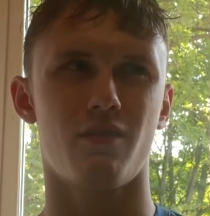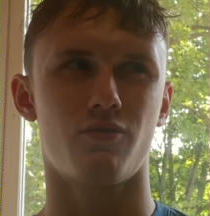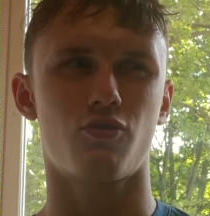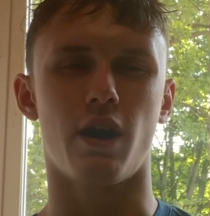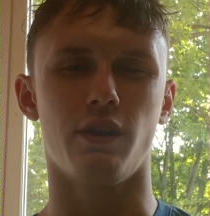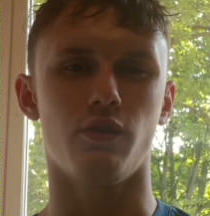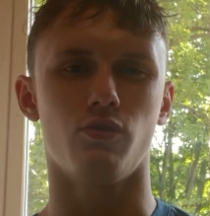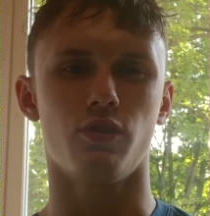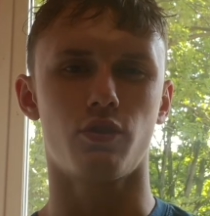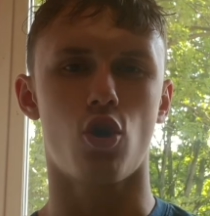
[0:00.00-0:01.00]
trying to
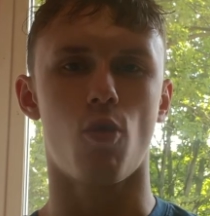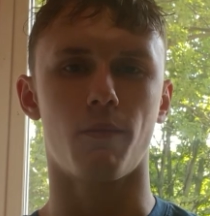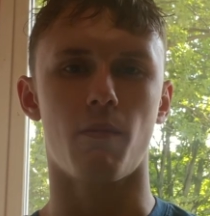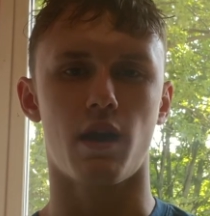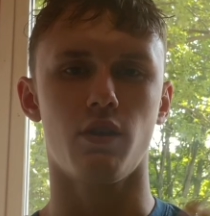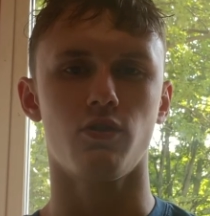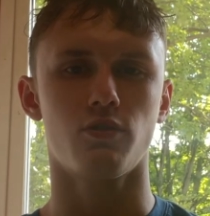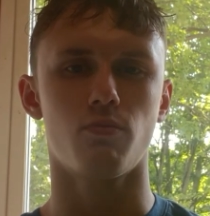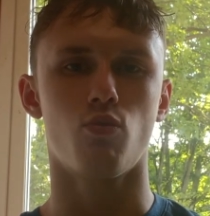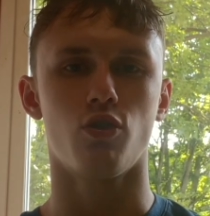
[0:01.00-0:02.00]
use this coping
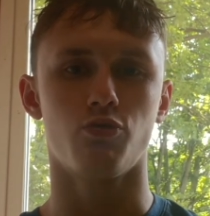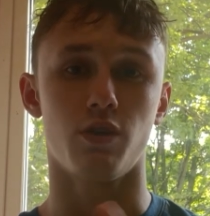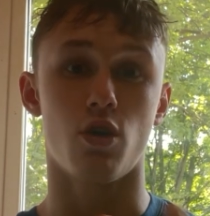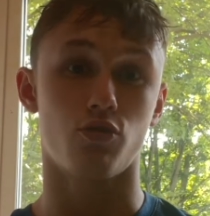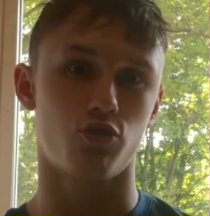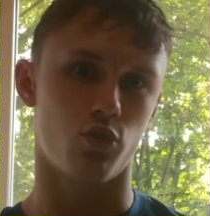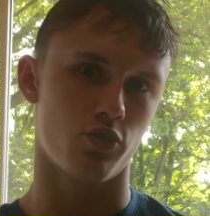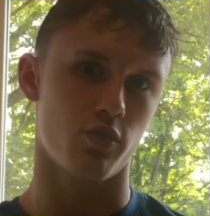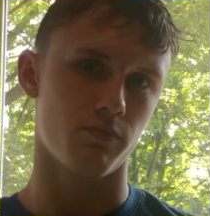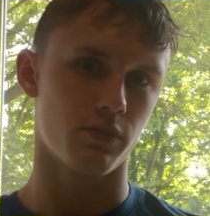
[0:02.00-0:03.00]
mechanism, which we know
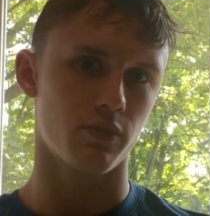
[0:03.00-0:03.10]
short-term,